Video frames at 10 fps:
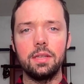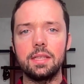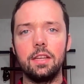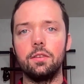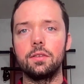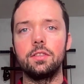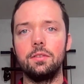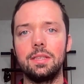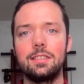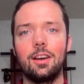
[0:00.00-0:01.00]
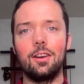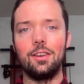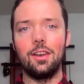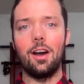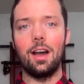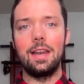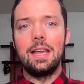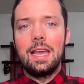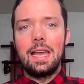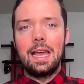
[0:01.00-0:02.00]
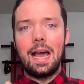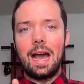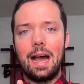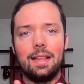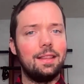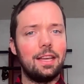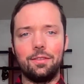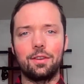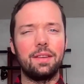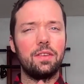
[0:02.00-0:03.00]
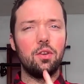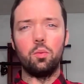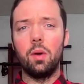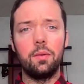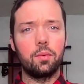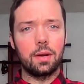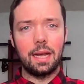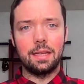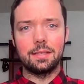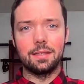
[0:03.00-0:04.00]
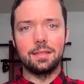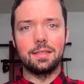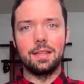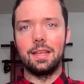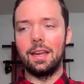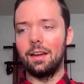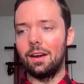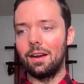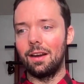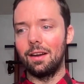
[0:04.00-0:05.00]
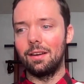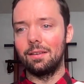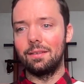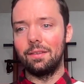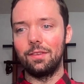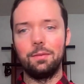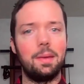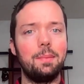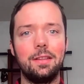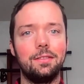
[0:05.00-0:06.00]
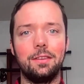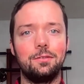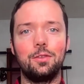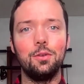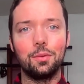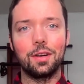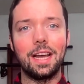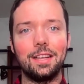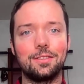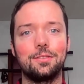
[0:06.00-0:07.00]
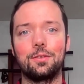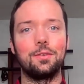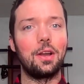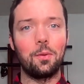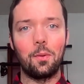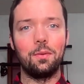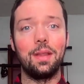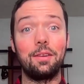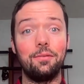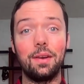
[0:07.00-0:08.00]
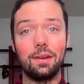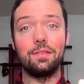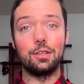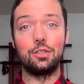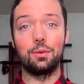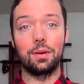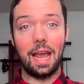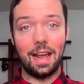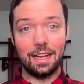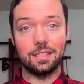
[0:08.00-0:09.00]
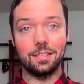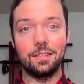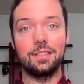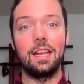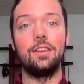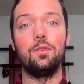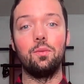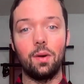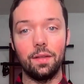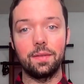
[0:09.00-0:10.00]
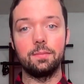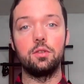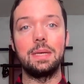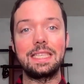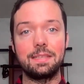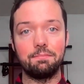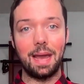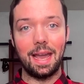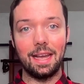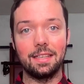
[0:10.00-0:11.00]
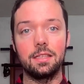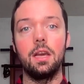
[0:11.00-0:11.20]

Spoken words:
that your students are not they're giving you one-word answers. They are giving you maybe the two-word answers, or like very, very short answers, and you want them to expand